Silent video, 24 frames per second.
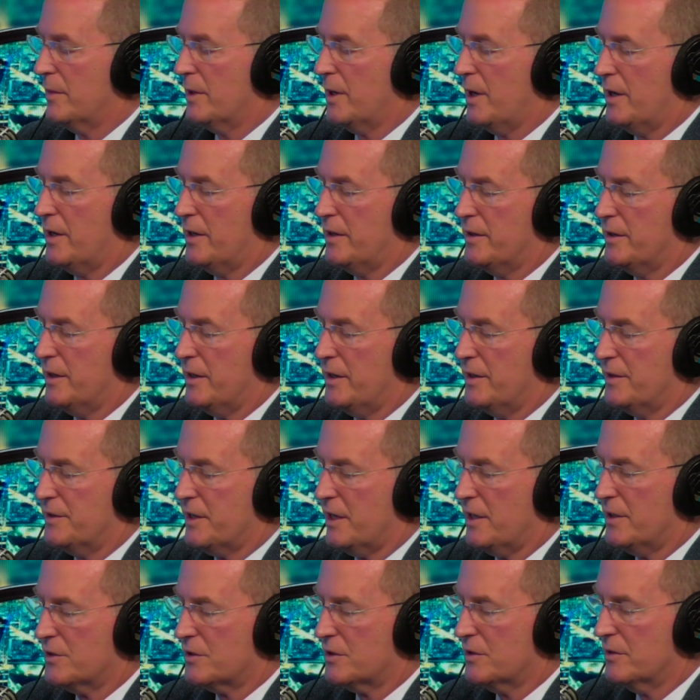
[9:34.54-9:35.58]

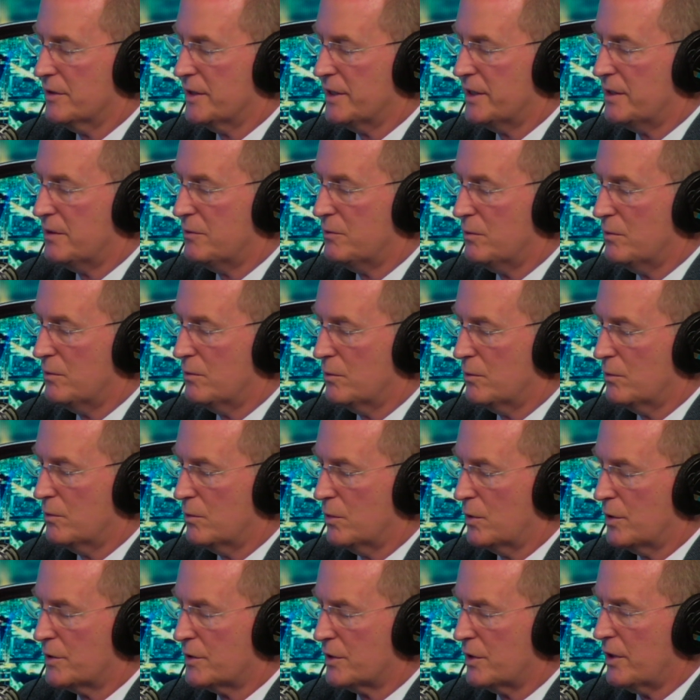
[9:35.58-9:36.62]
unintentionally
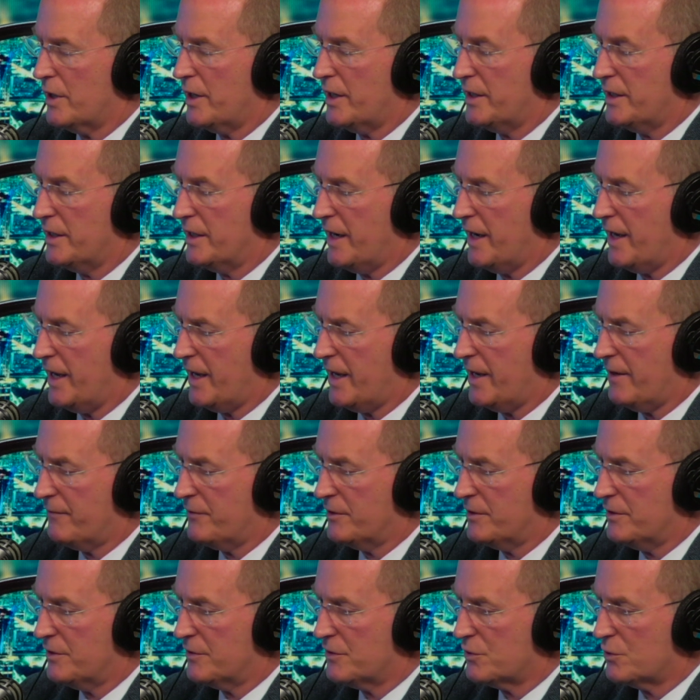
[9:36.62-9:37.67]
worked on and have a
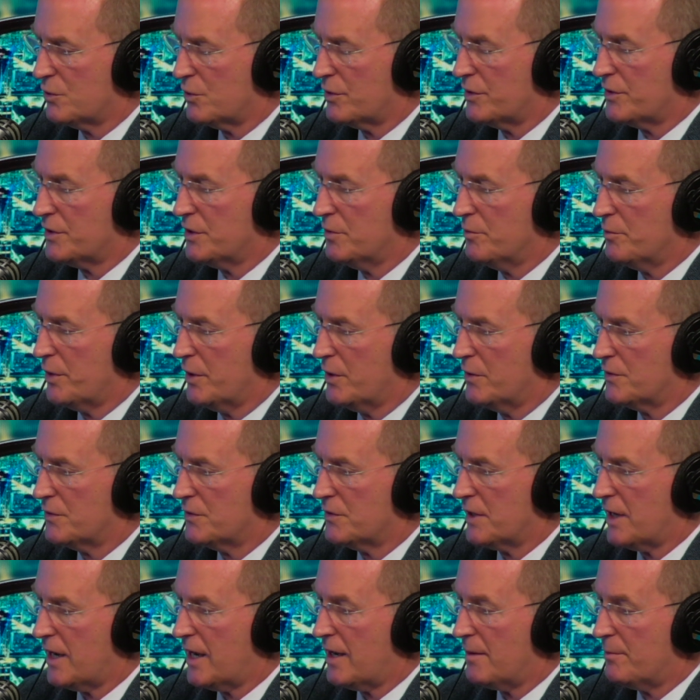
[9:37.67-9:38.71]
distortion
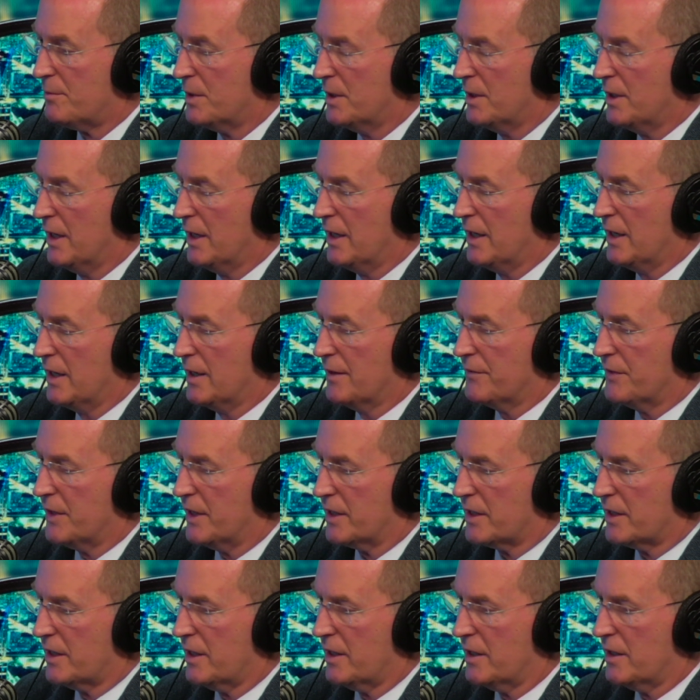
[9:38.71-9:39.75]
post op
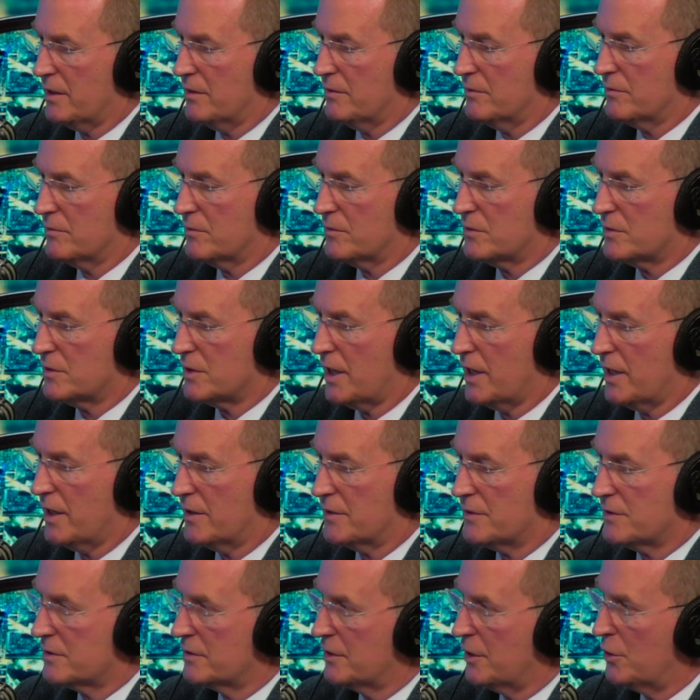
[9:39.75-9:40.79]
that can uh,
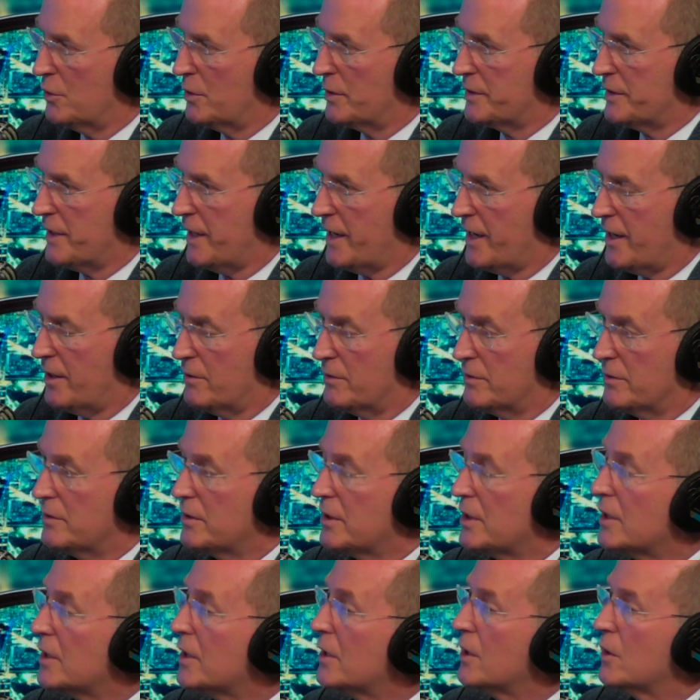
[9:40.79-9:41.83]
slow it down
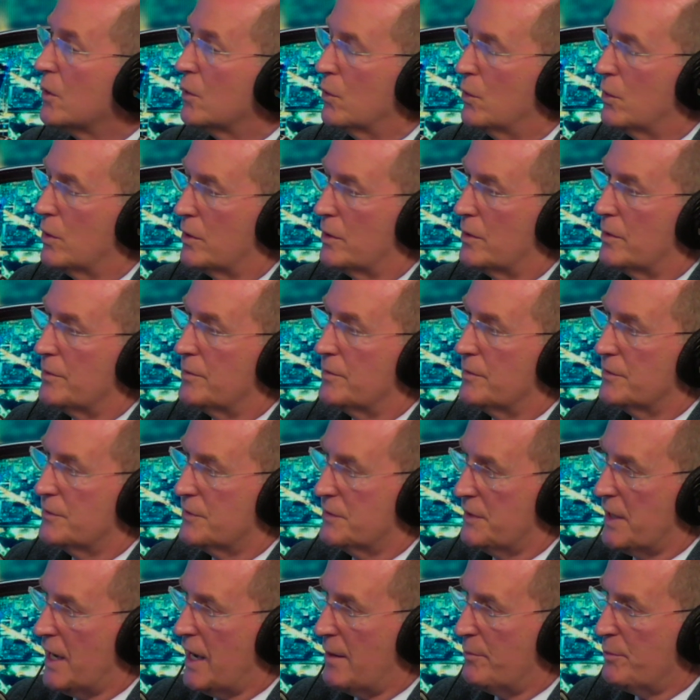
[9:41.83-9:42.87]
or
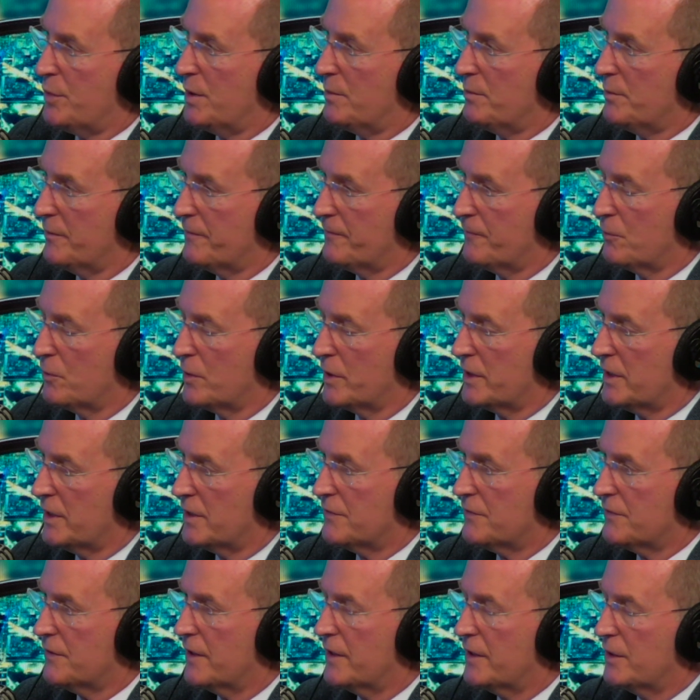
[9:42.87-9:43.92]
stop it before it
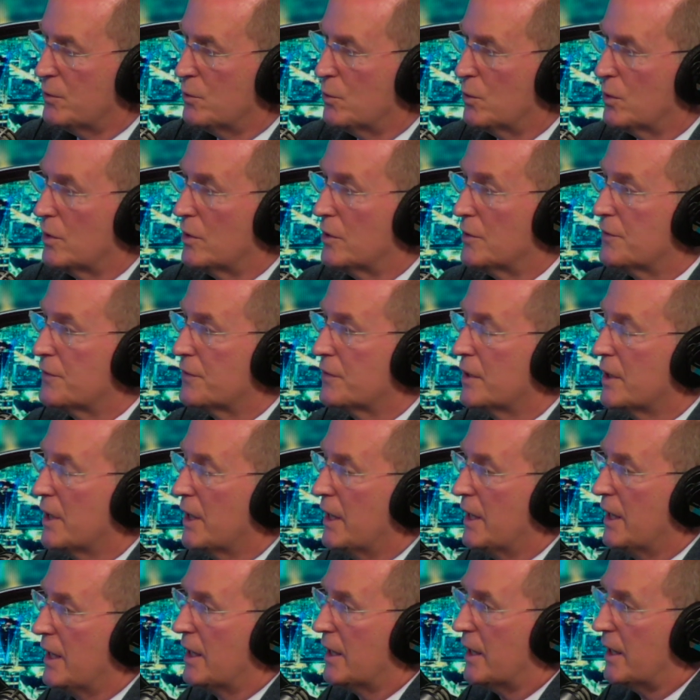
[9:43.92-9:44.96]
gets any worse.
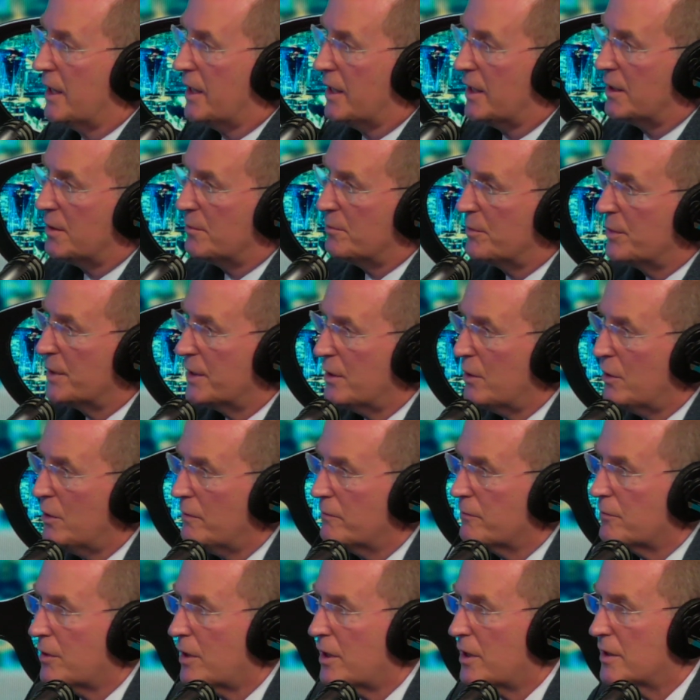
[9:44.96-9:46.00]
Um, but
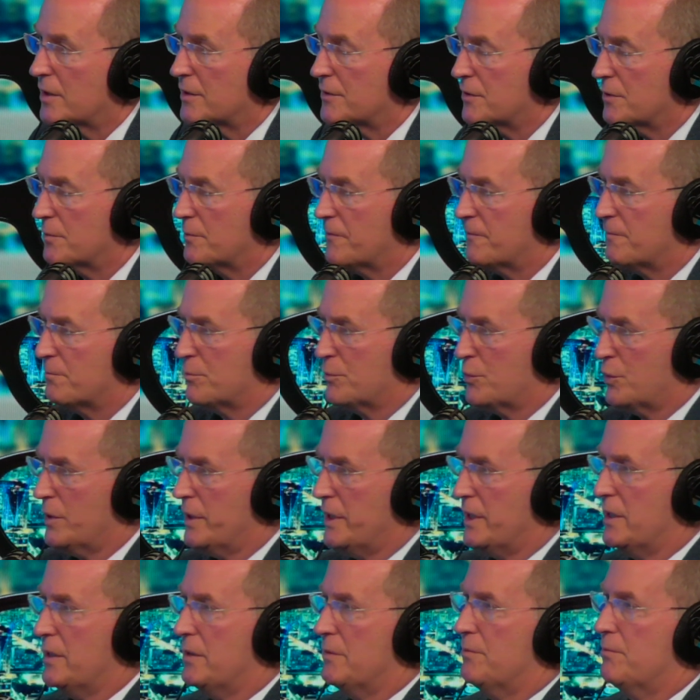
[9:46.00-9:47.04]
overall, it's a
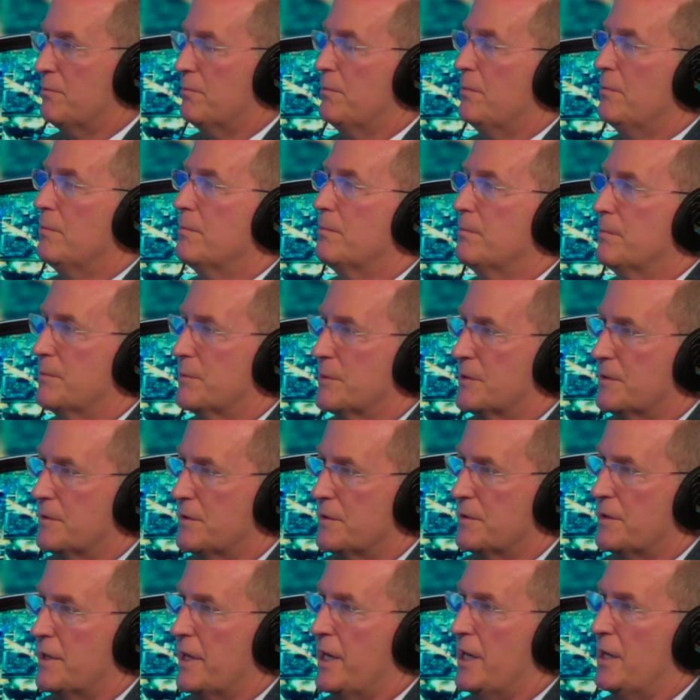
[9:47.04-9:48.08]
pretty
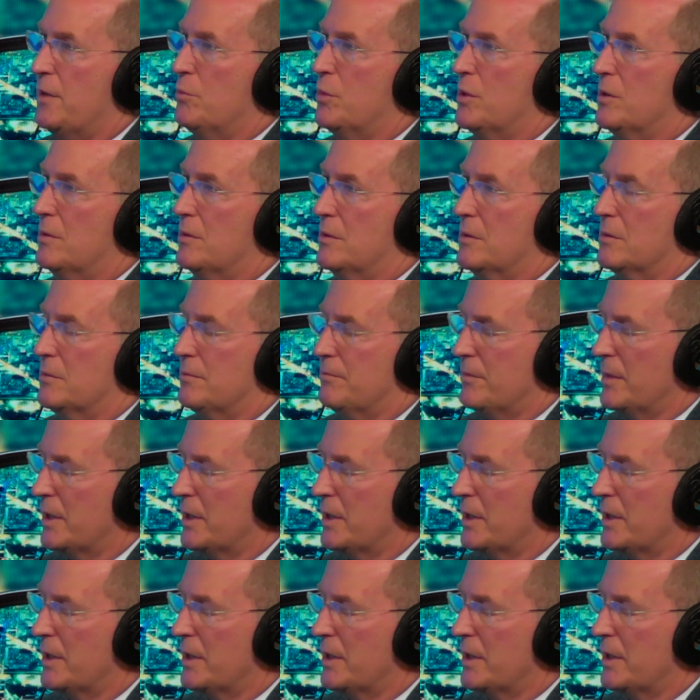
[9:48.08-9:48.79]
stable,